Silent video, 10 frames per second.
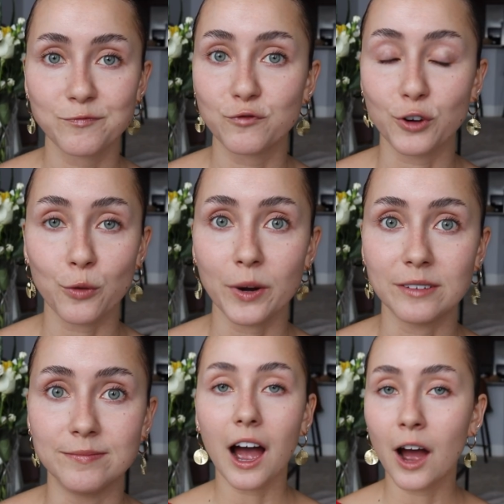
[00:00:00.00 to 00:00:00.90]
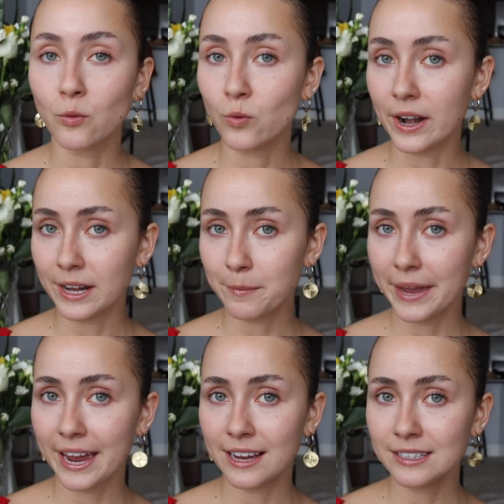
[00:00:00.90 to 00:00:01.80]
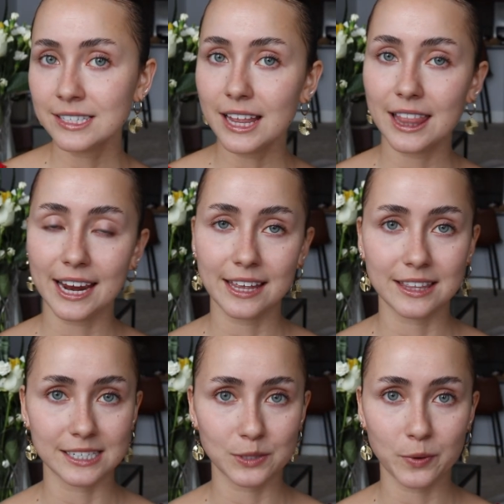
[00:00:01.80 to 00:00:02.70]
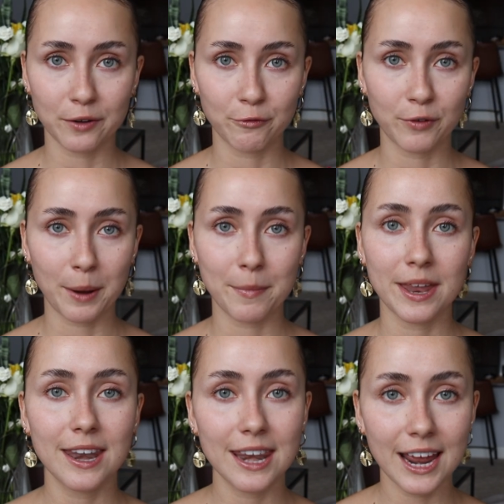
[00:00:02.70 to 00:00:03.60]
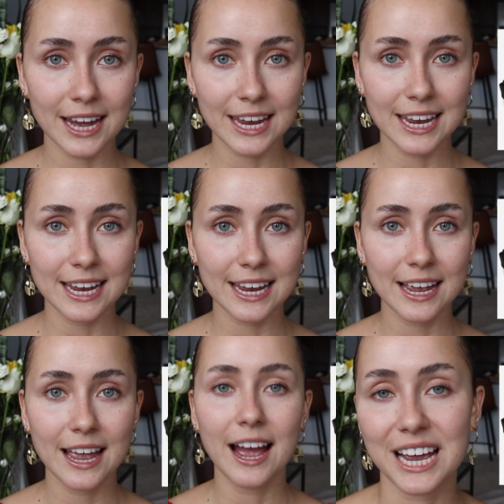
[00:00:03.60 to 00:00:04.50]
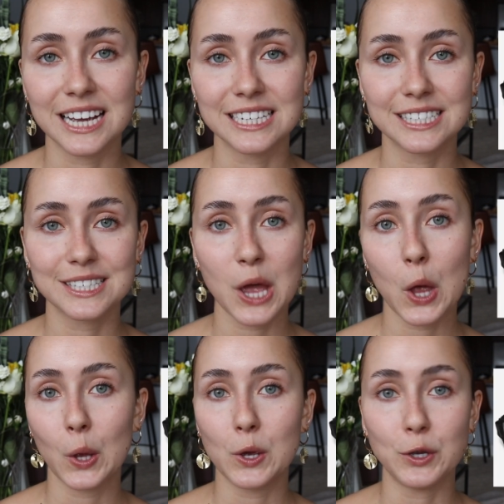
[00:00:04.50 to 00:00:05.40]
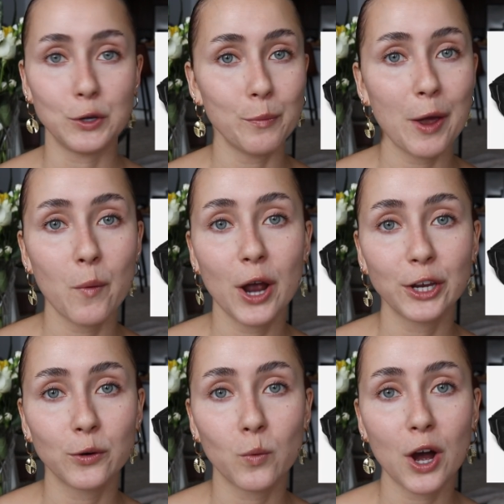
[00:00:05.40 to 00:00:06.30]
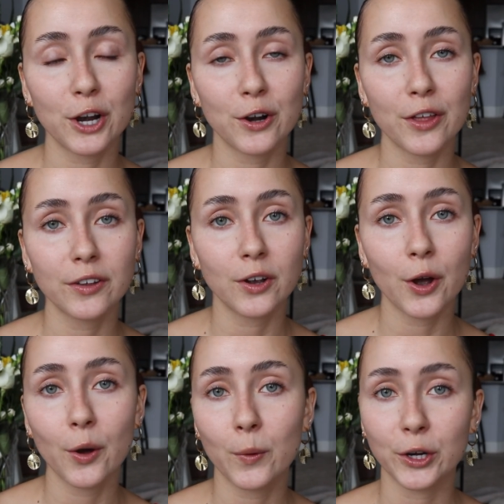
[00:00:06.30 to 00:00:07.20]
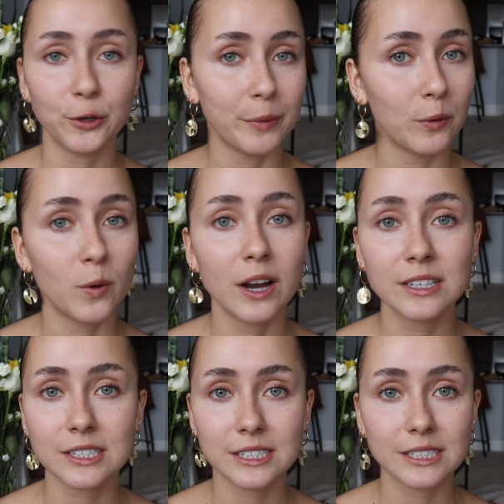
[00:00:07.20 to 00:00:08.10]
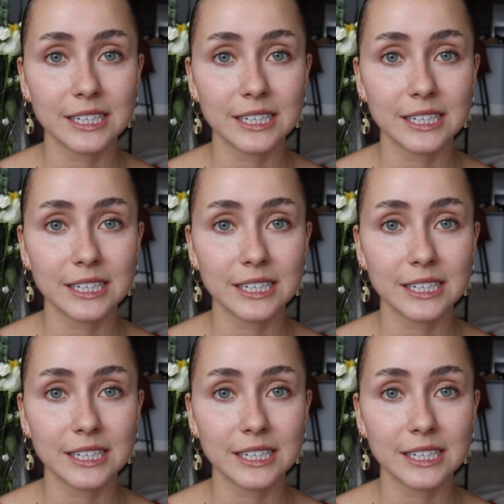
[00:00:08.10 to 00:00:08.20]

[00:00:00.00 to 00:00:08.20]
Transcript: for the win. A running band like this one from Nike, because you may want your water on the go, or you may want to